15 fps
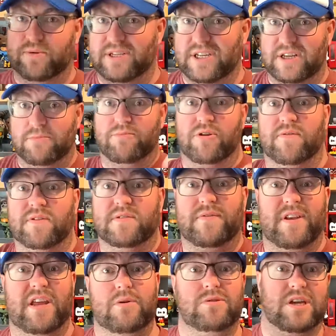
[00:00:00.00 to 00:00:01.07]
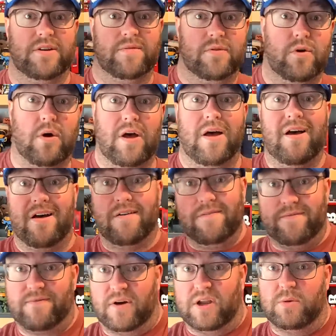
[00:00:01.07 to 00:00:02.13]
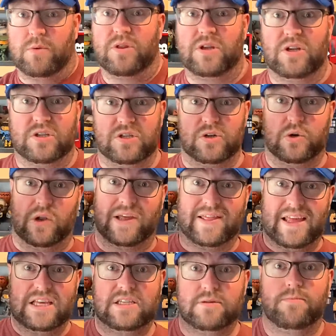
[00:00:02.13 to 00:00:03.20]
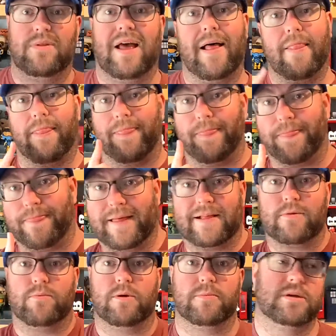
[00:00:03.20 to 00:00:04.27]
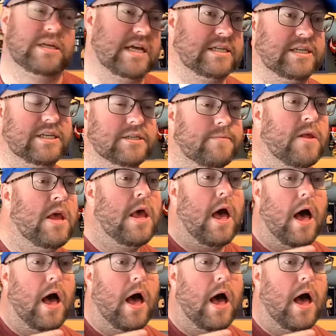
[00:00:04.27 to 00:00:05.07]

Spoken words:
probably seen it in previous videos. If not, find one that doesn't look like this. That's where my desk is.